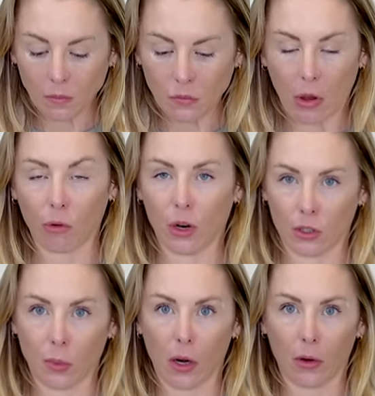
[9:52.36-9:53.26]
that
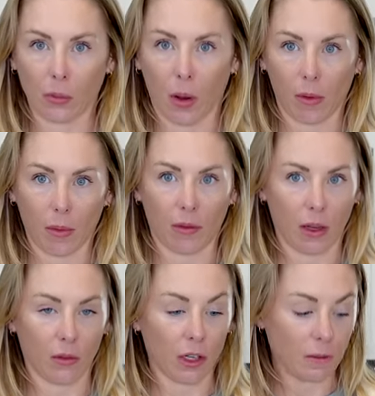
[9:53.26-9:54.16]
Crunch bar is probably my
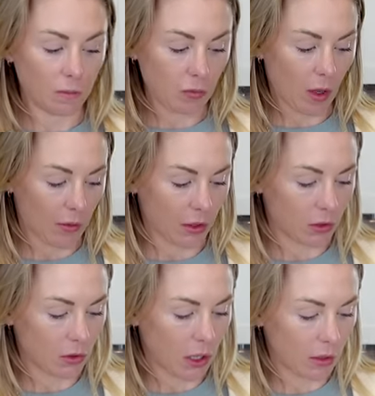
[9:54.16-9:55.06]
favorite of the
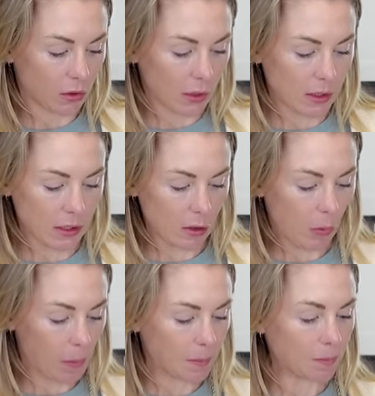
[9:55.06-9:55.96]
two chocolate choices.
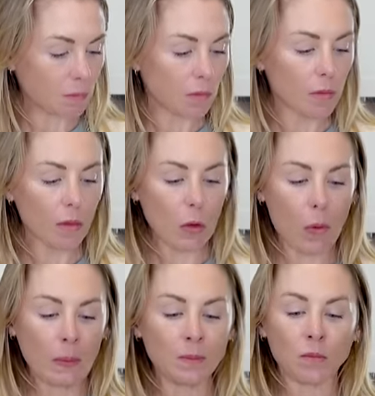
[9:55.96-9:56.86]

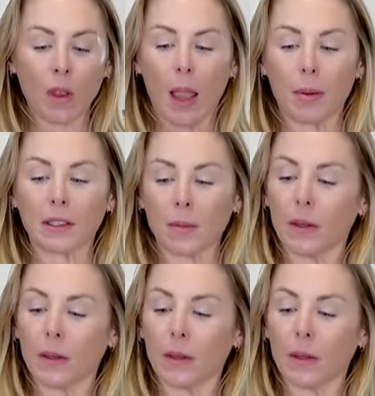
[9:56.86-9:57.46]
I picked up